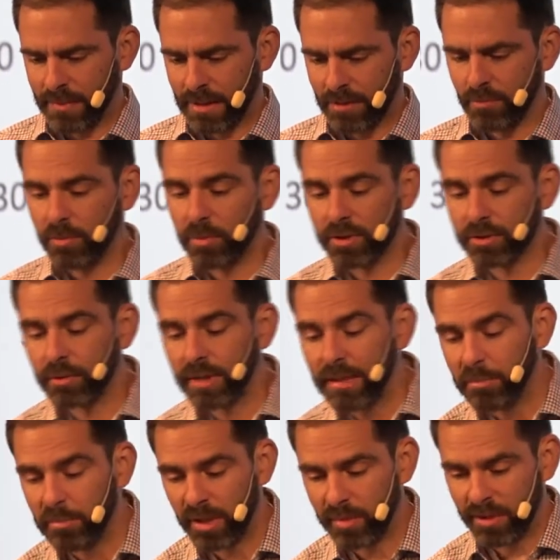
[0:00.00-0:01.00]
We want to
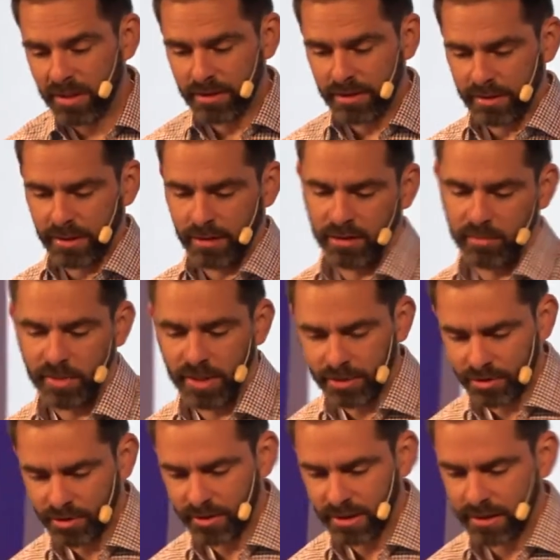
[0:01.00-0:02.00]
implement
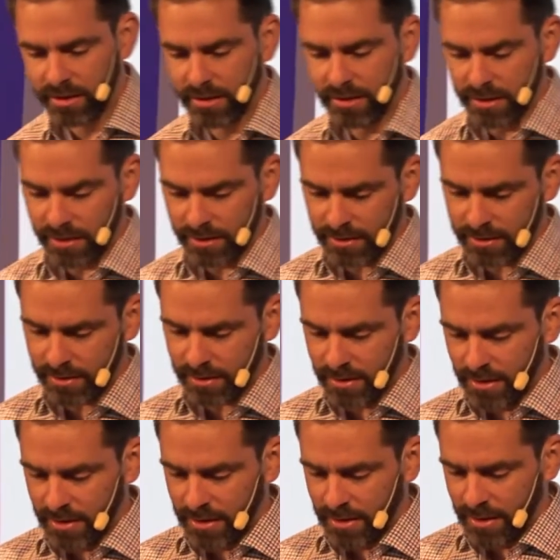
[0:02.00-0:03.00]
telemetry analytics
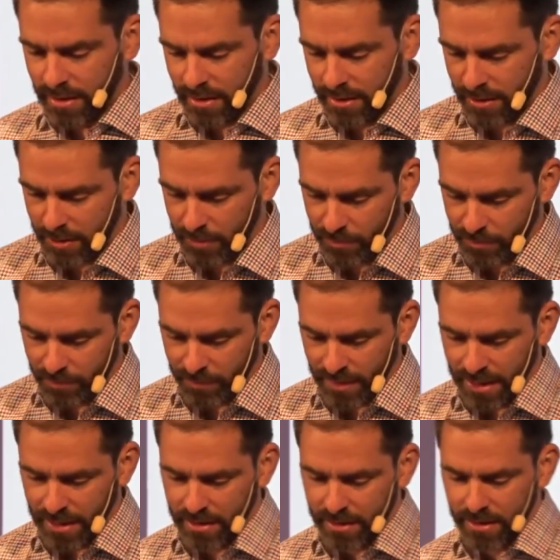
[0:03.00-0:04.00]

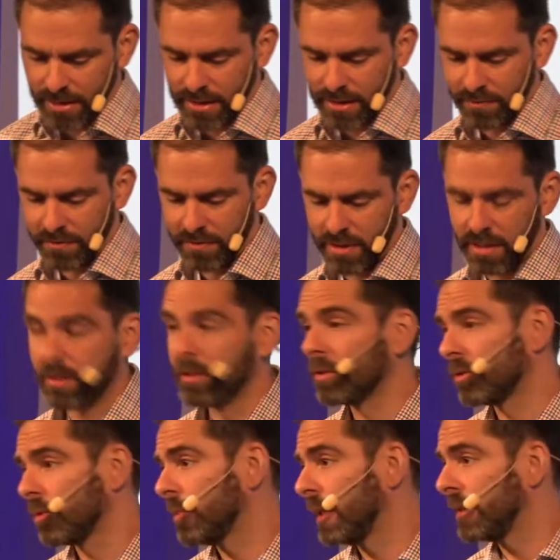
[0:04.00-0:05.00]
and have an
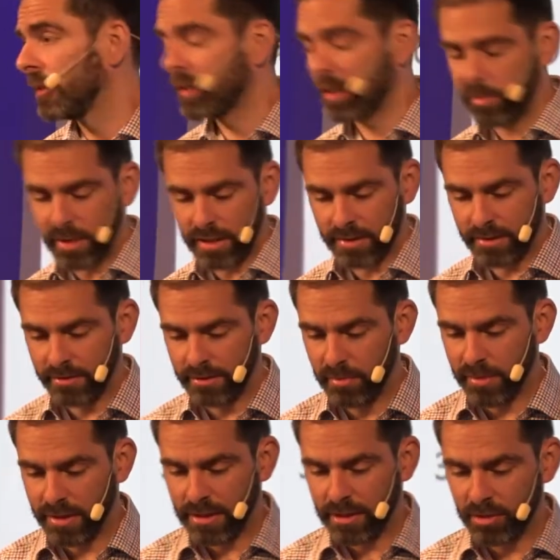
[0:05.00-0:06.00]
automated capacity
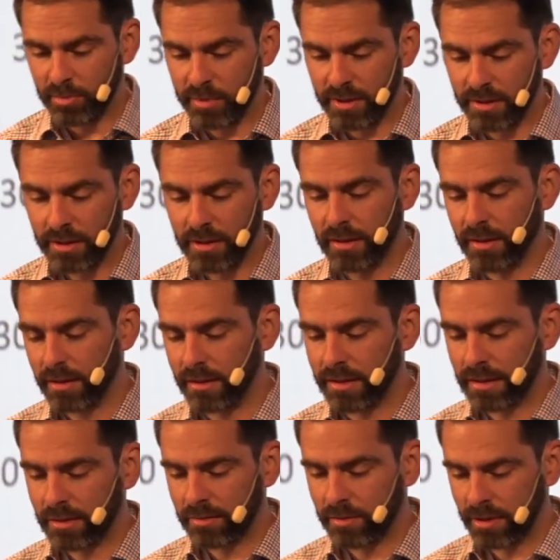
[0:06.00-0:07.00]
management. The
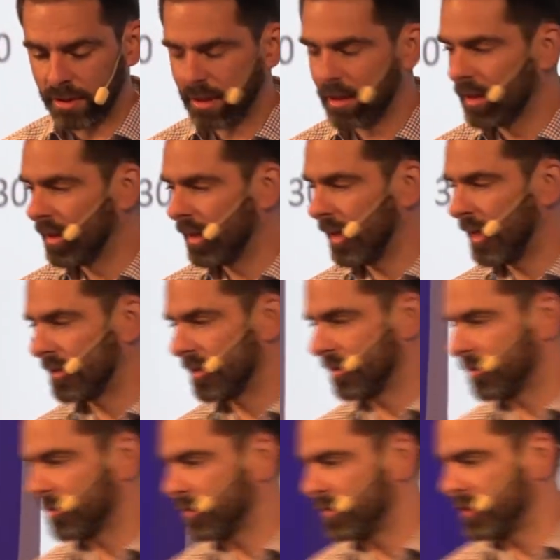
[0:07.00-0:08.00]
network as a
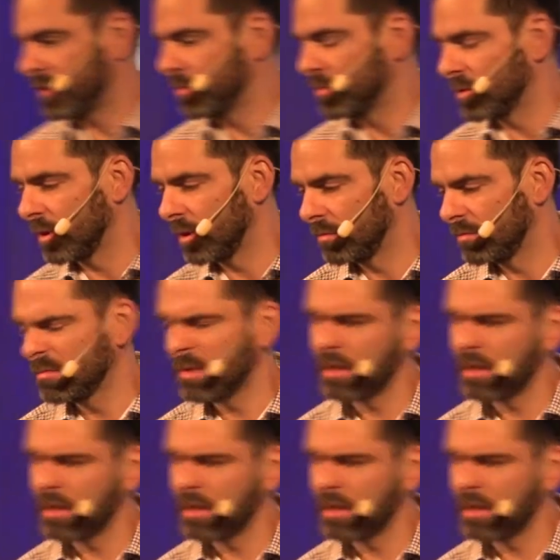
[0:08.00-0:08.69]
service model. No,